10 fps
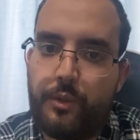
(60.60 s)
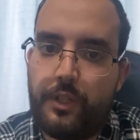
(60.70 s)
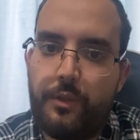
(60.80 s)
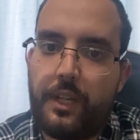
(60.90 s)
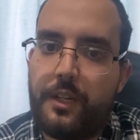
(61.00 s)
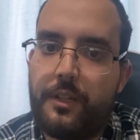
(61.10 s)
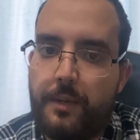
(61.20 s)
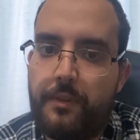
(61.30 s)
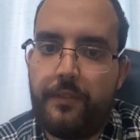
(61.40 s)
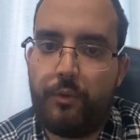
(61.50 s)
can use
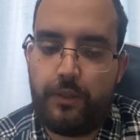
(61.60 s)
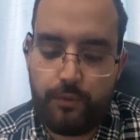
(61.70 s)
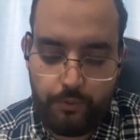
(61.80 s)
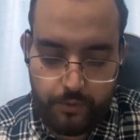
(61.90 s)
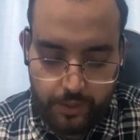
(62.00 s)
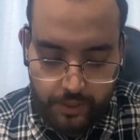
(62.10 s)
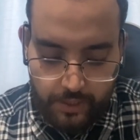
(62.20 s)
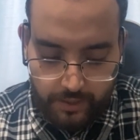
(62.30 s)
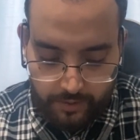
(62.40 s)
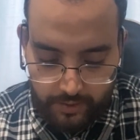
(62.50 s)
Enscape if you want to.
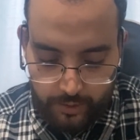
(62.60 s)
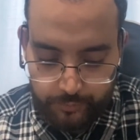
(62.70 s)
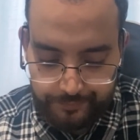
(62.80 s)
Now